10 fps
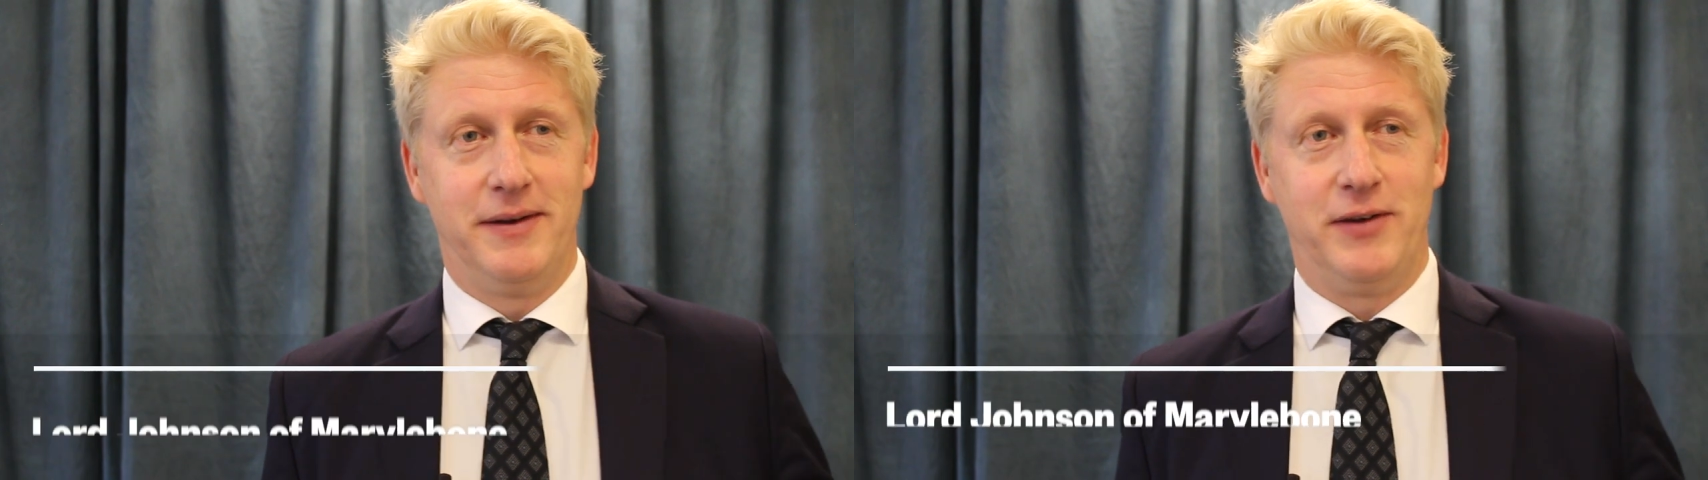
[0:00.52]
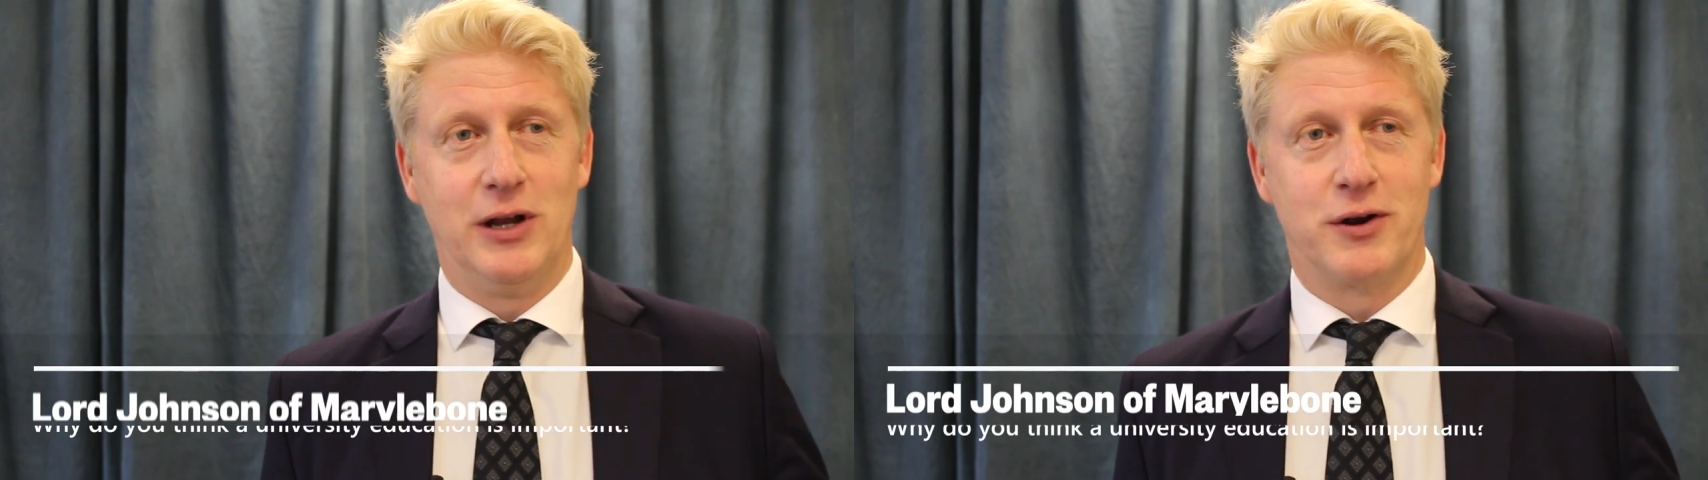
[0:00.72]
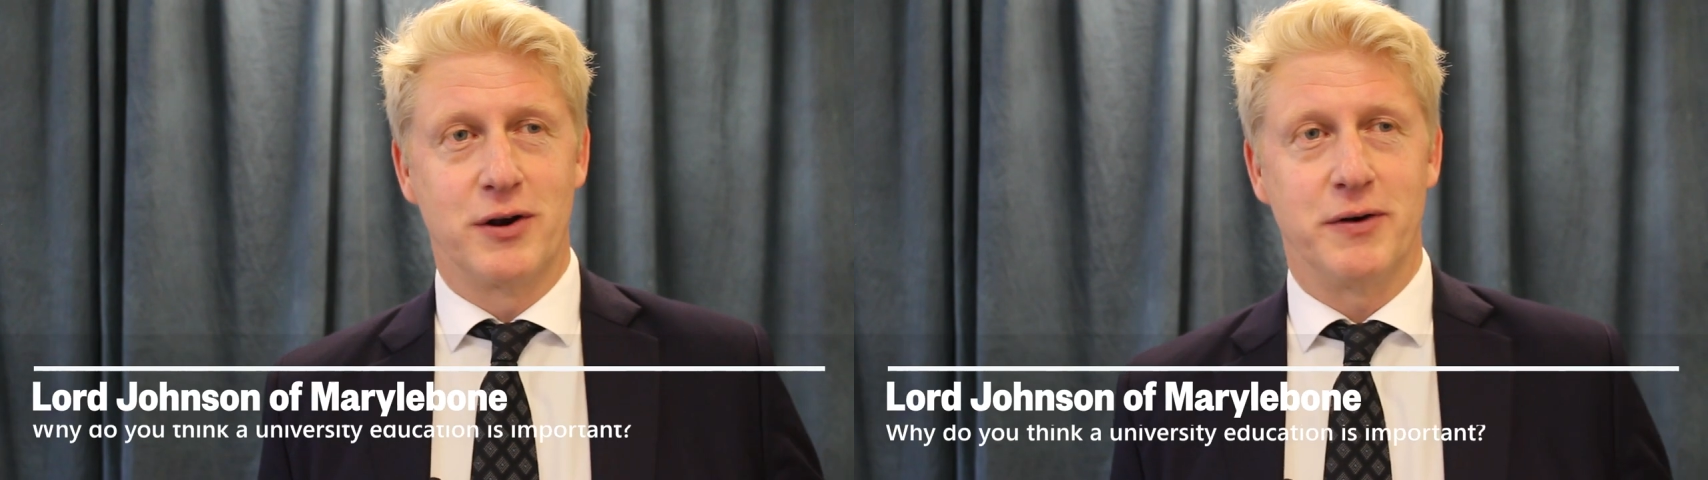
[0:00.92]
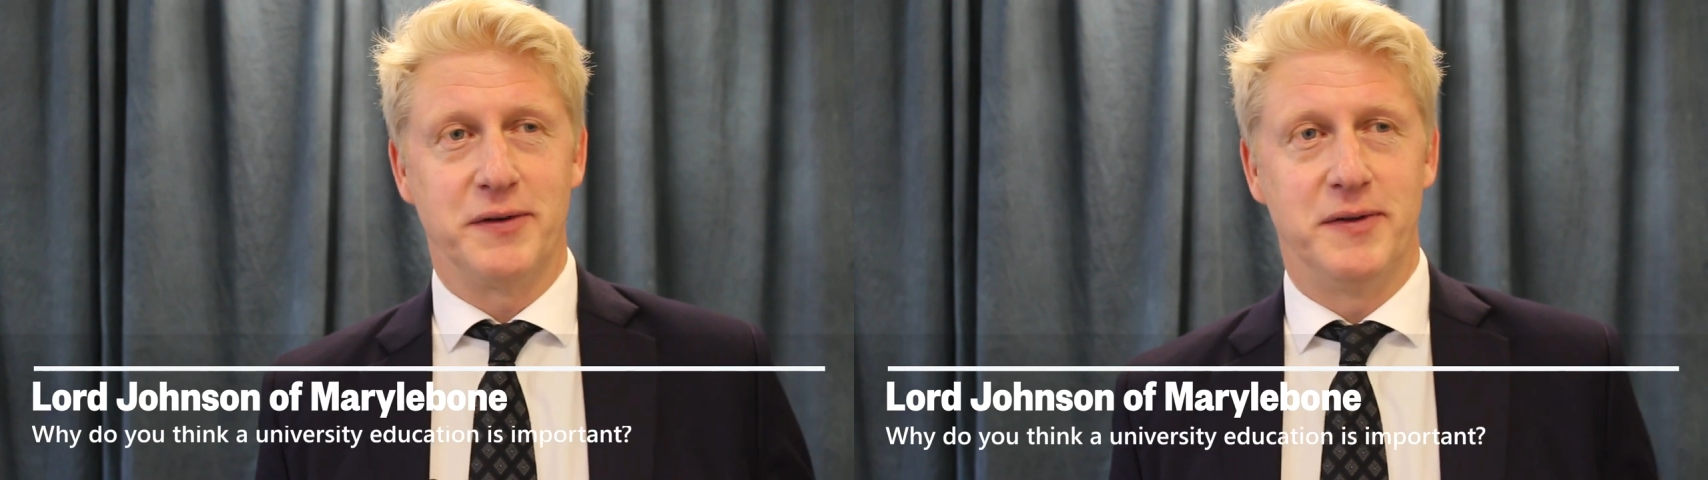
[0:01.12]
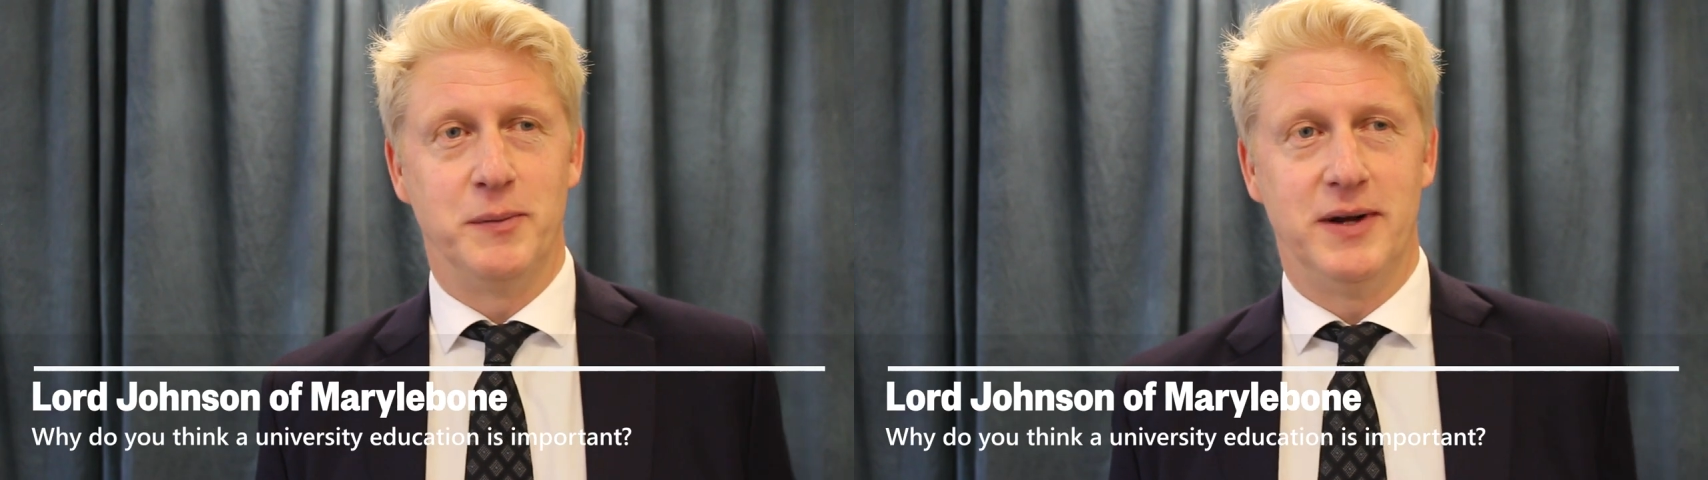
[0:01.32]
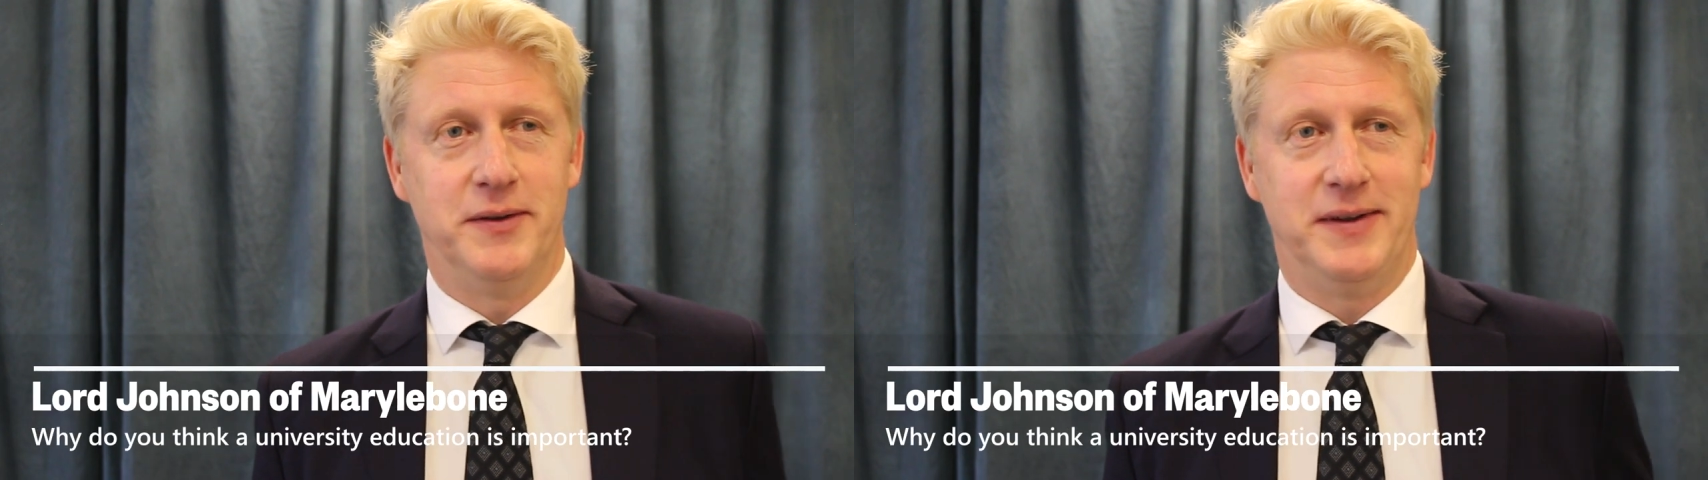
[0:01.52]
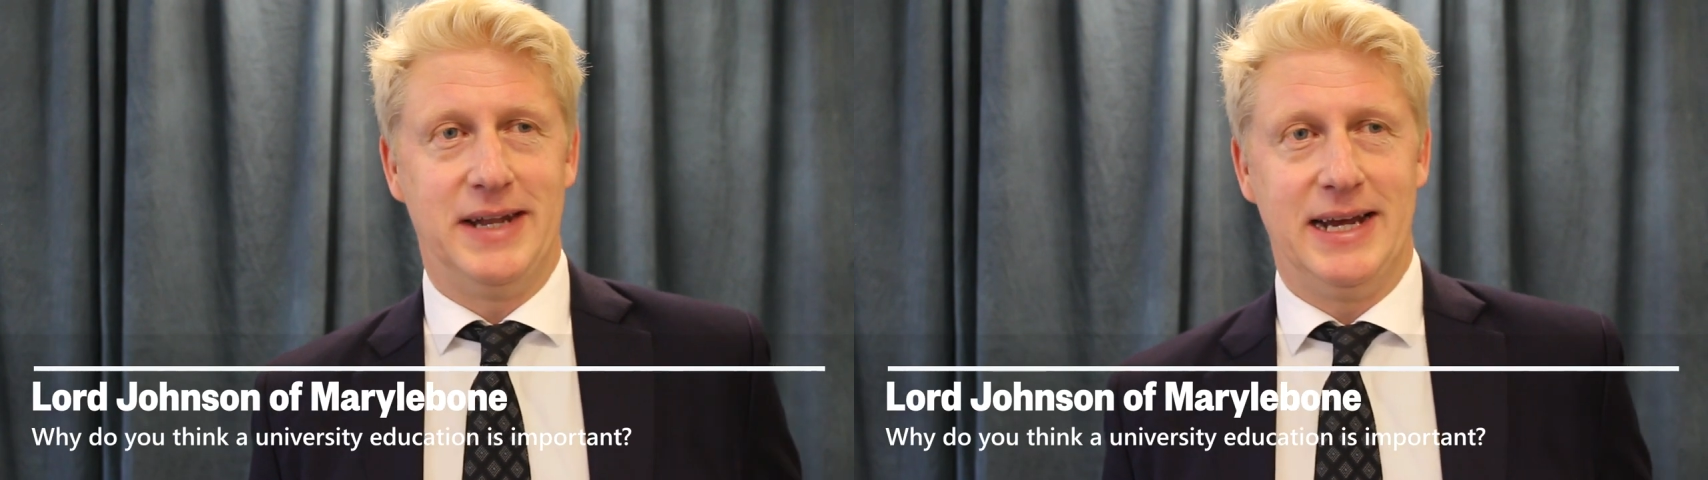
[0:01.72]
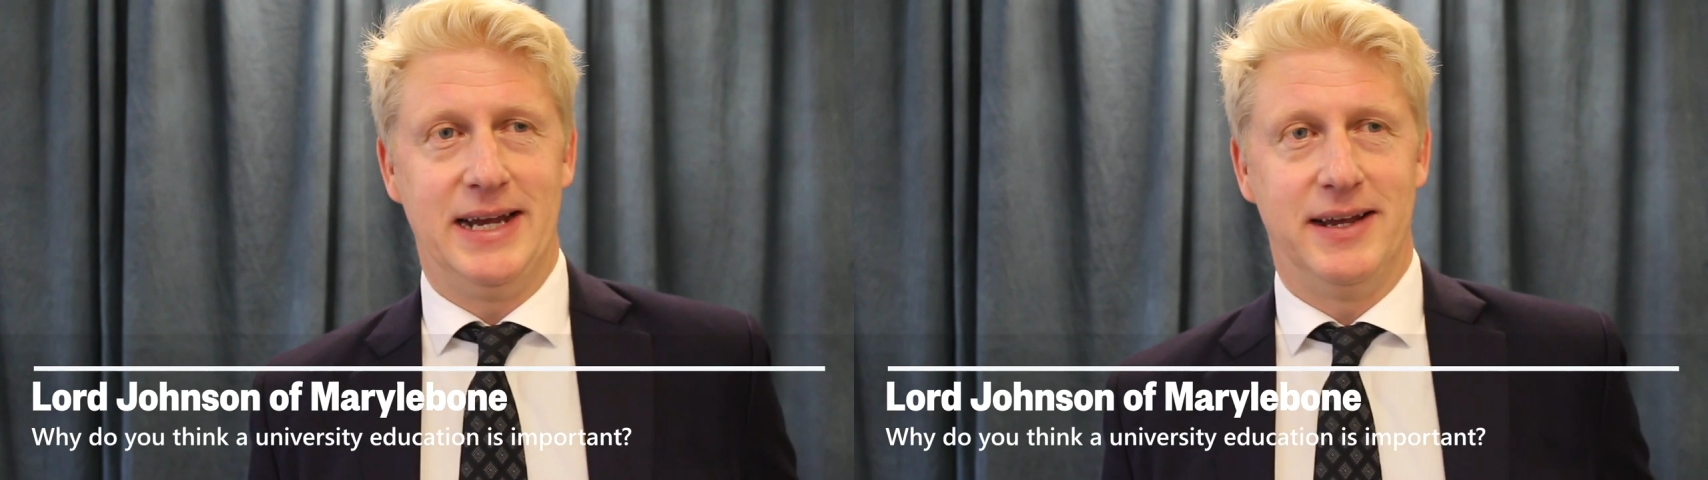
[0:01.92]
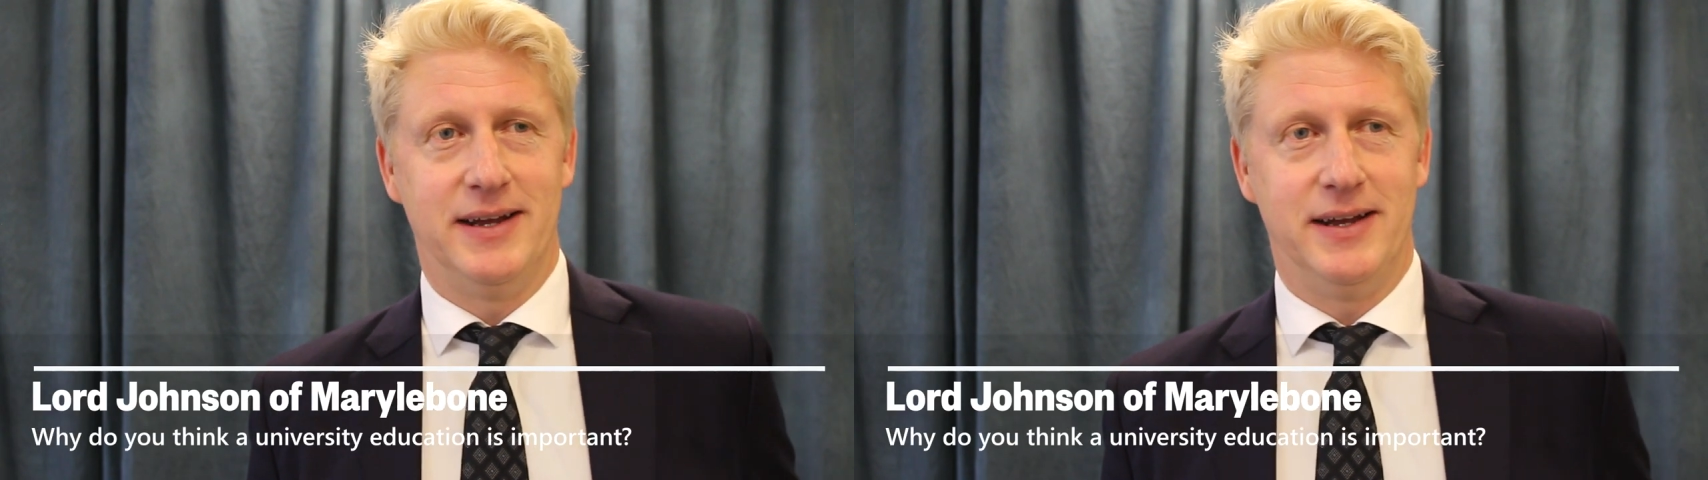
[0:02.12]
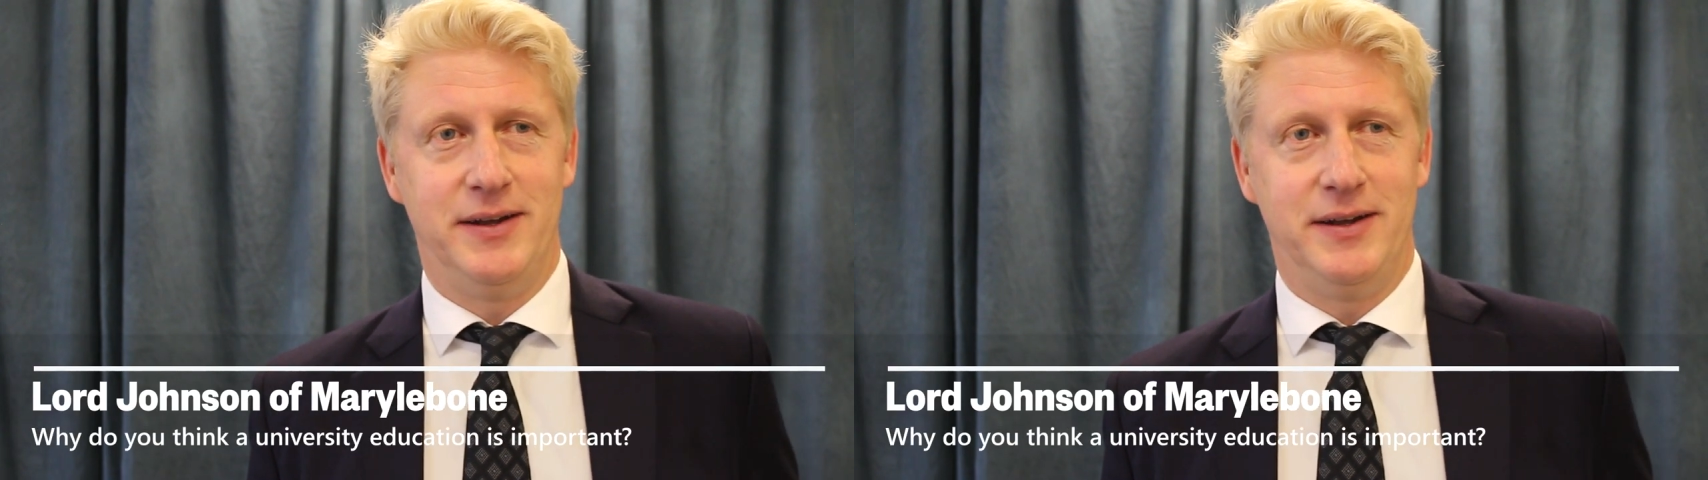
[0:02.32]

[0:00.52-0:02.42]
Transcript: If you look across the world today